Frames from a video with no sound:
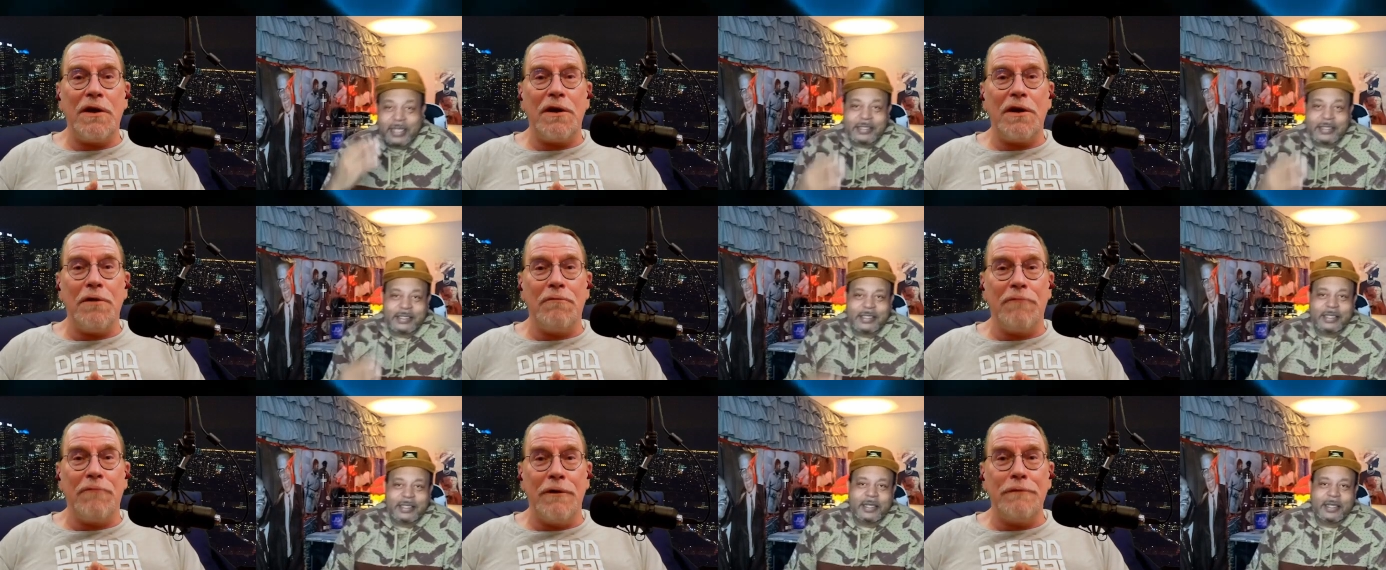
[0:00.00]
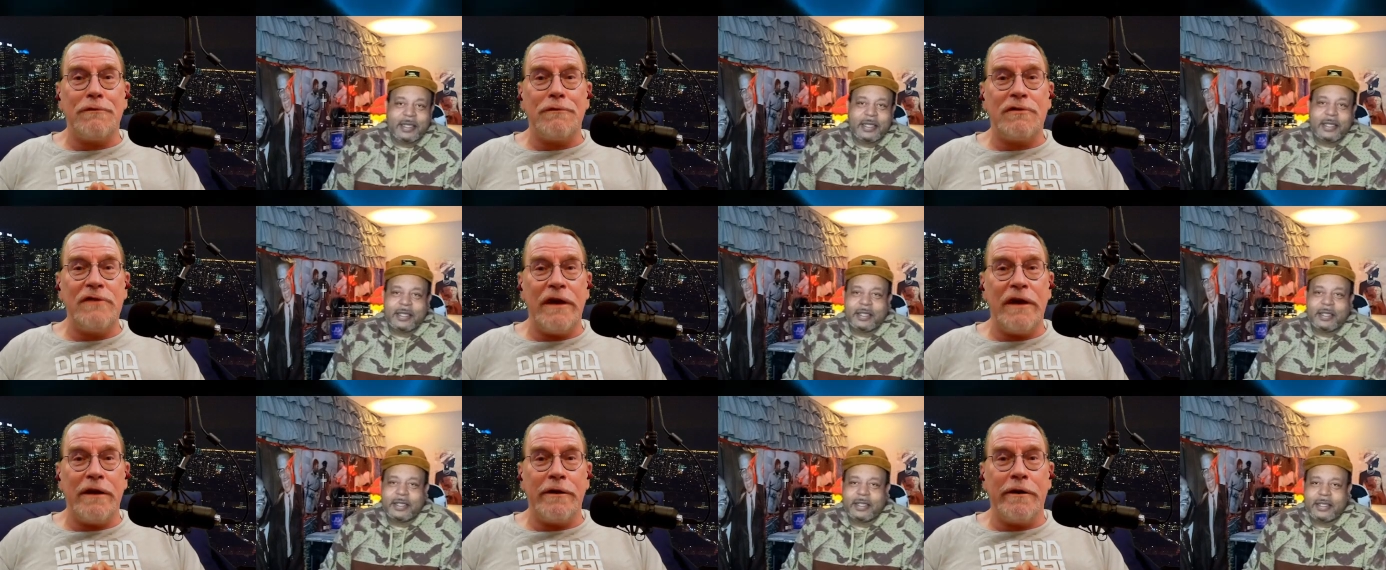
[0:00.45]
Speaker 1: dig you a root
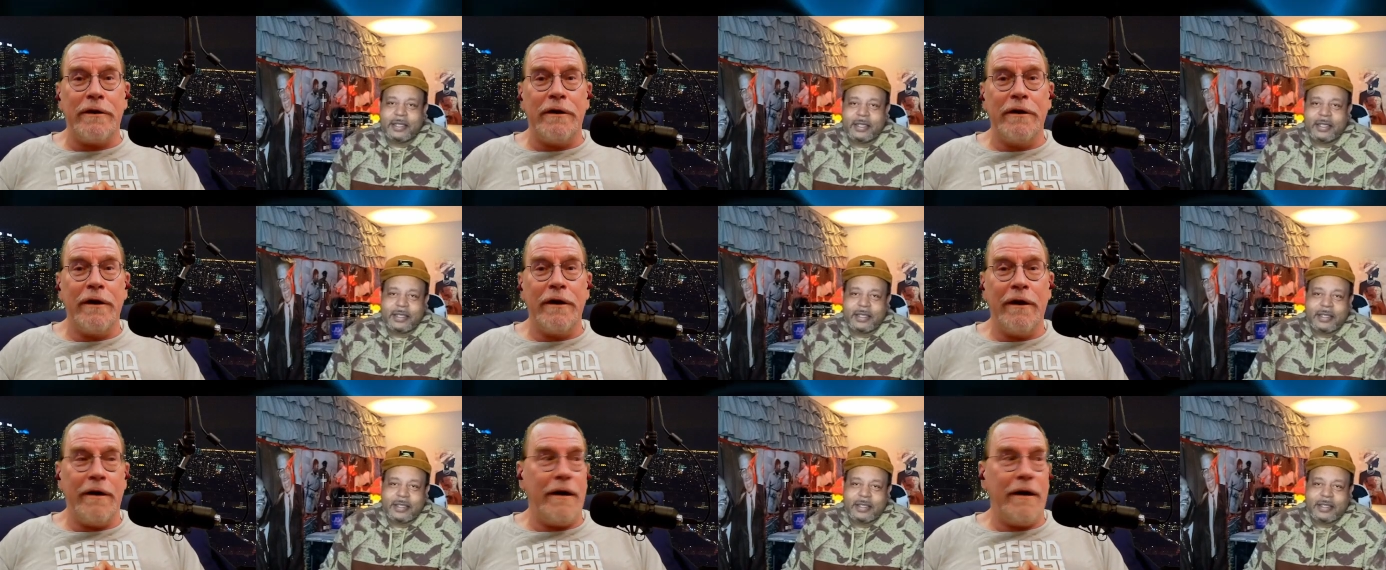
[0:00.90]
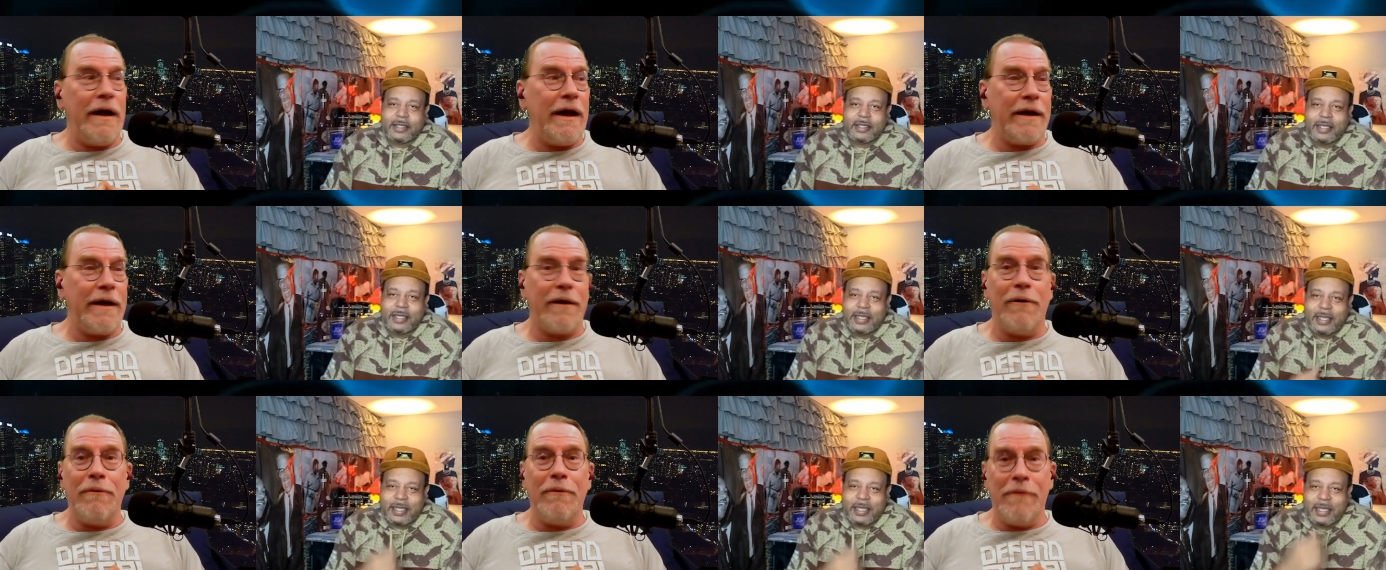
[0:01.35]
cellar. All
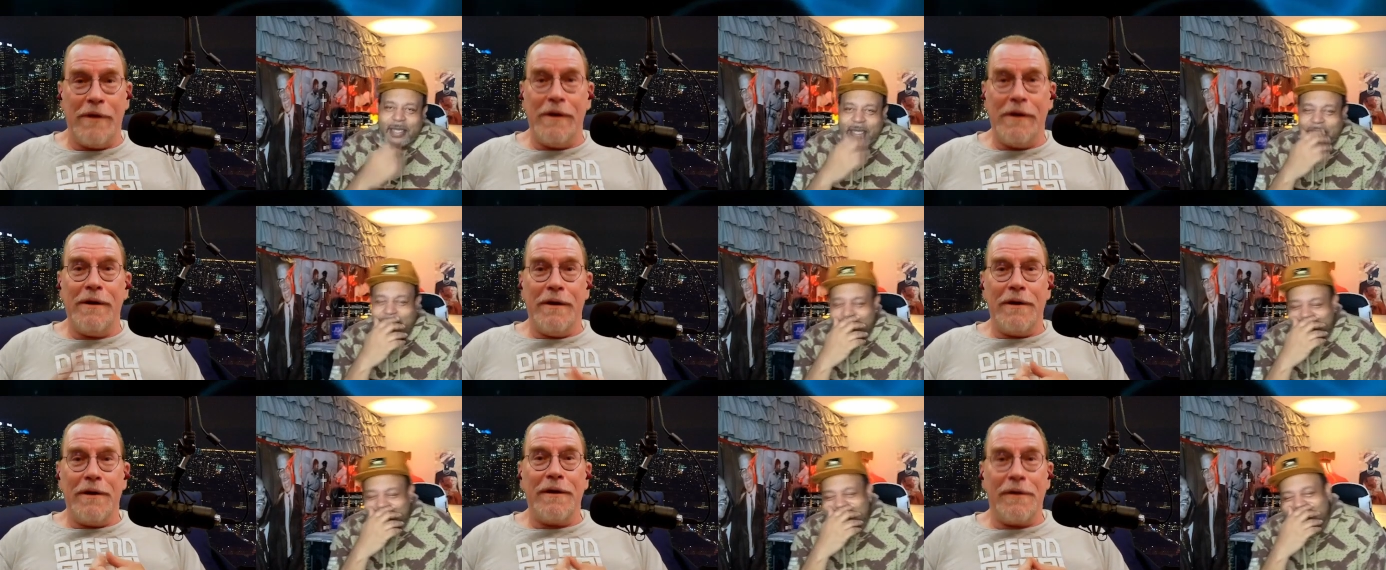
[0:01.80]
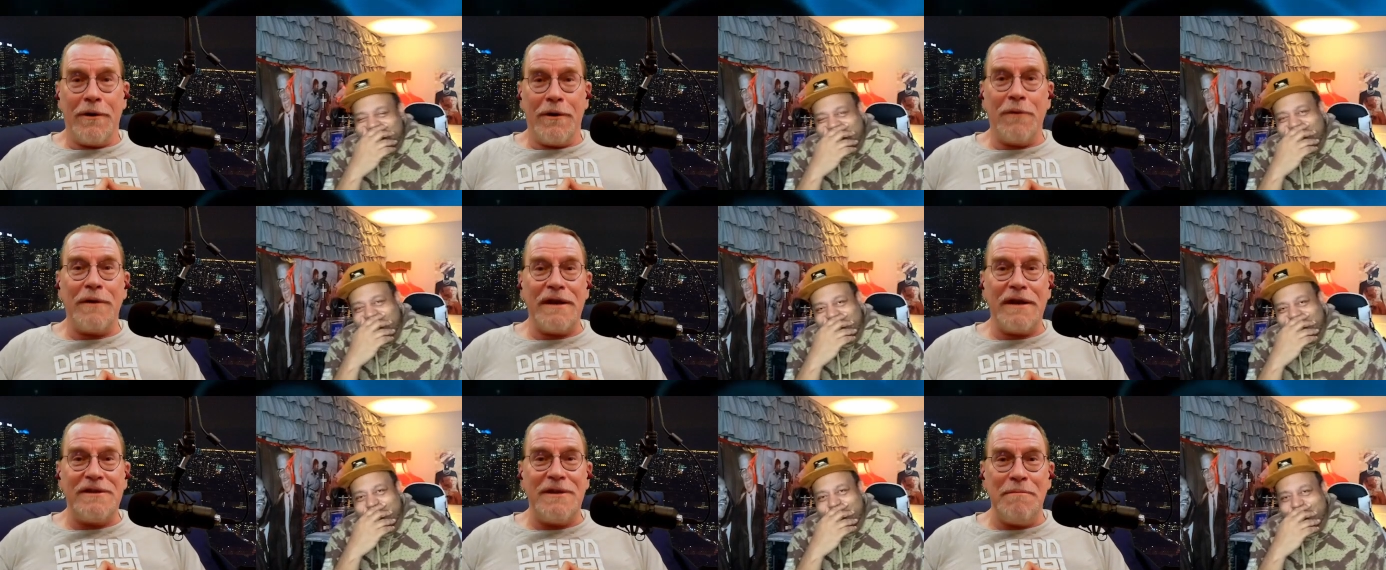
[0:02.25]
right, go
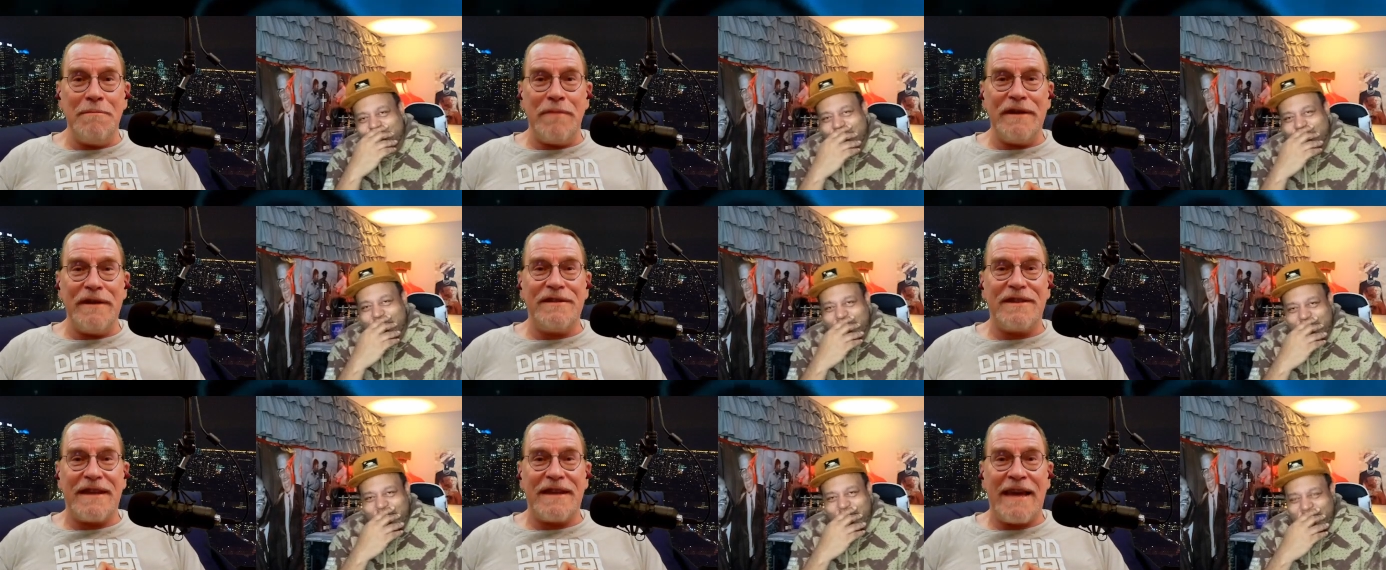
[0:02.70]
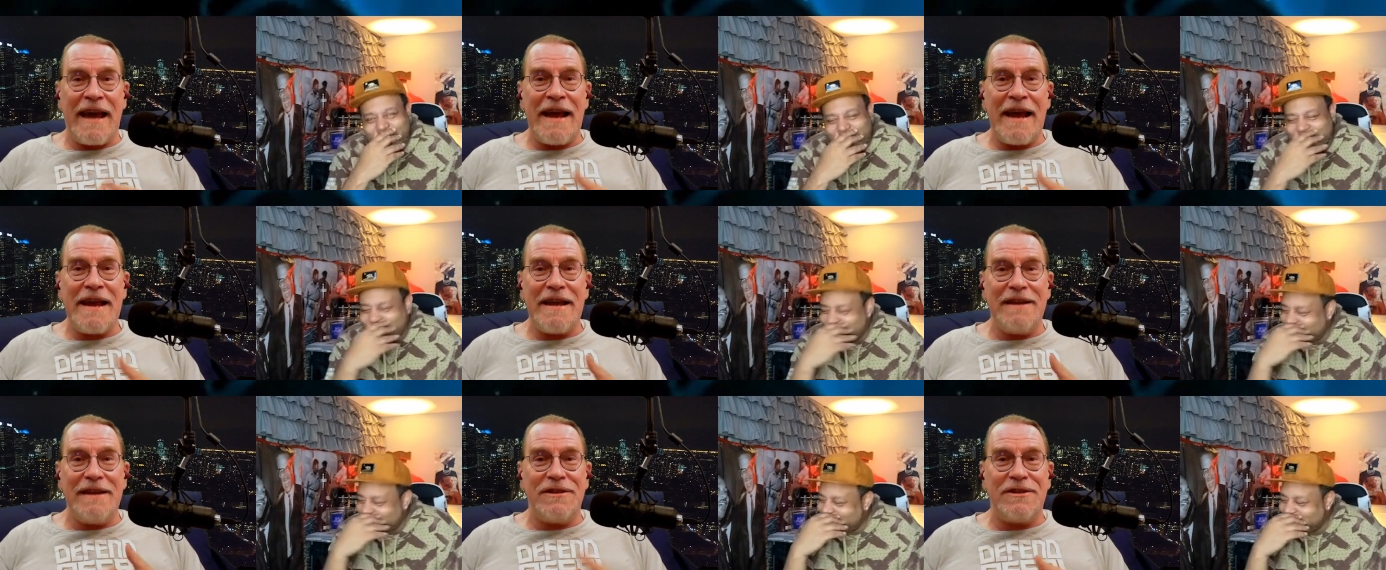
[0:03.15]
go get you a bunch of
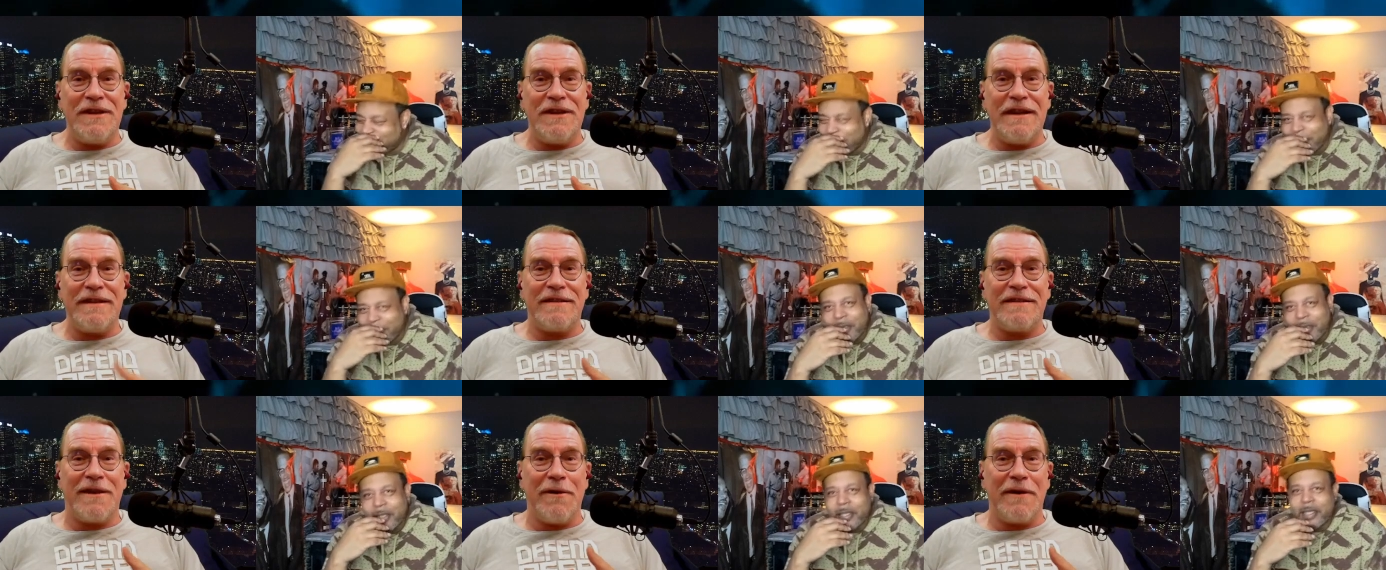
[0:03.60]
canned shits.